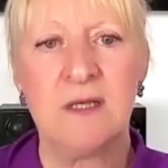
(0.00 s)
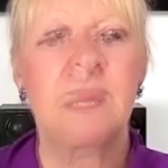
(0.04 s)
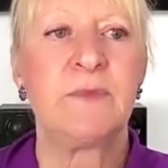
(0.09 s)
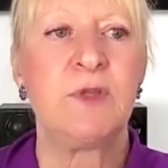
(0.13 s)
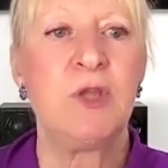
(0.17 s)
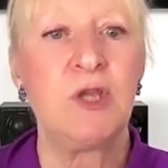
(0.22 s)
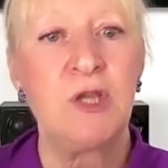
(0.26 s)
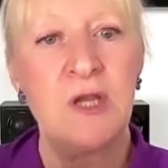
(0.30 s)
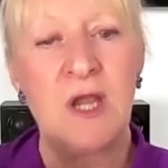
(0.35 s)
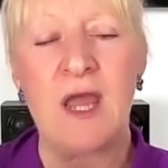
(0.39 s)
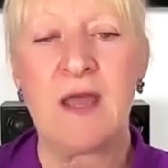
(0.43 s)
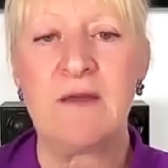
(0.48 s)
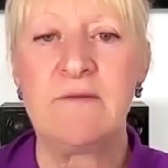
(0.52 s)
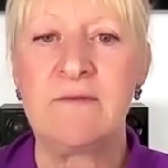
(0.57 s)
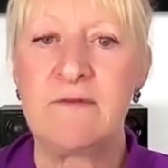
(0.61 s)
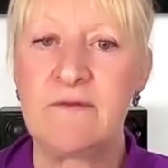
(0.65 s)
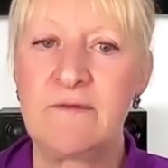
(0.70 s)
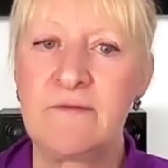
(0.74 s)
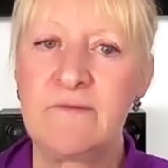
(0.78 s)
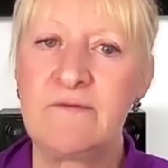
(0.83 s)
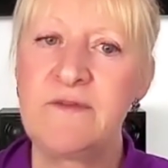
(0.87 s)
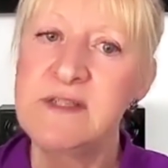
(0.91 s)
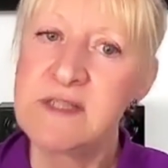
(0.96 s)
you can have
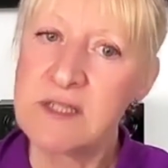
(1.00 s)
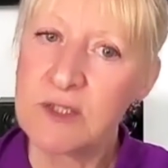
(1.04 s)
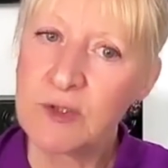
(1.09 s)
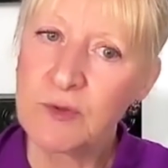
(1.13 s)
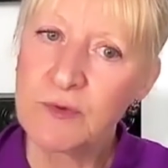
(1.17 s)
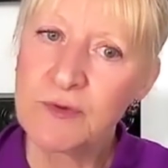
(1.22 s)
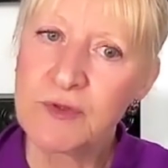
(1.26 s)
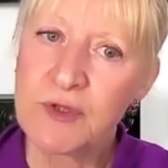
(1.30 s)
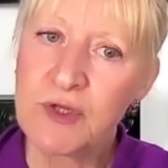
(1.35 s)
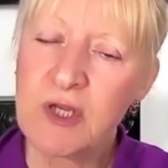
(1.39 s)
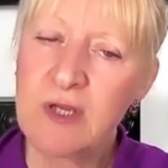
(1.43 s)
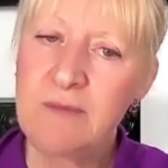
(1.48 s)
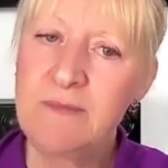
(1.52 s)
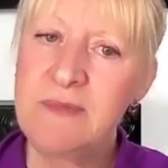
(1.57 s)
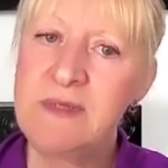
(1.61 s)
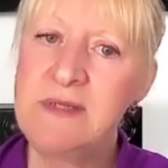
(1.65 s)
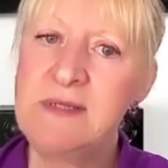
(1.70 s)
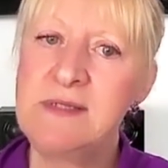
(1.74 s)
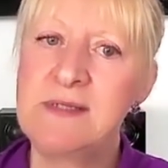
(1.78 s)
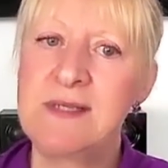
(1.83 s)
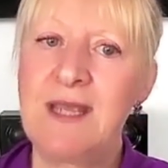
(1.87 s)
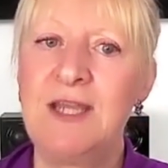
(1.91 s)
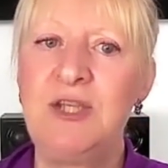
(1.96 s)
physical
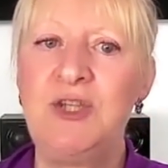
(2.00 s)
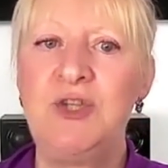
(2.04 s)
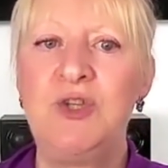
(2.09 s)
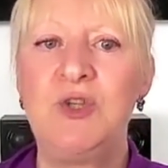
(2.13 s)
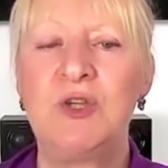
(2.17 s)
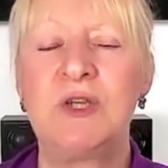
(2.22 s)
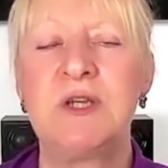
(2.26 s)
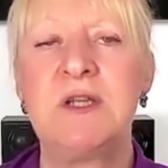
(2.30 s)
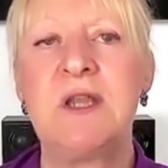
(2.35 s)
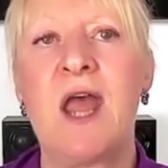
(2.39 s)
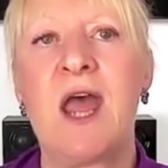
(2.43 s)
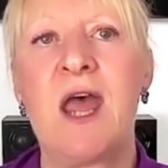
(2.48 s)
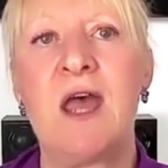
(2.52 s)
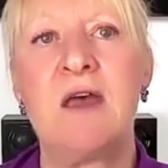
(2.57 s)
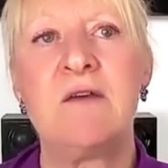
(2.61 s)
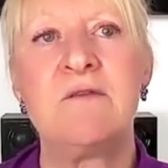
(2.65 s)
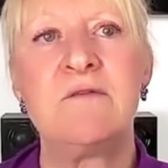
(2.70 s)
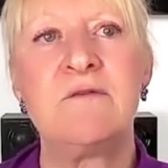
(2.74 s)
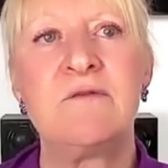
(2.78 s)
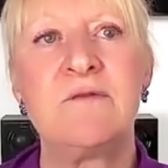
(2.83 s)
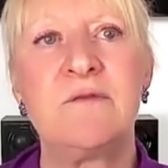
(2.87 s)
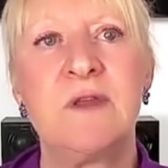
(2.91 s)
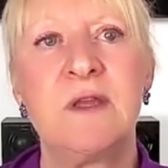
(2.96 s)
termas and you can
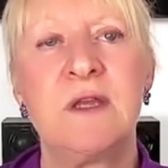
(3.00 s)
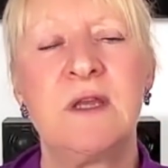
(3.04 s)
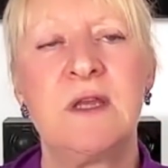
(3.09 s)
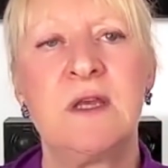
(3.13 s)
have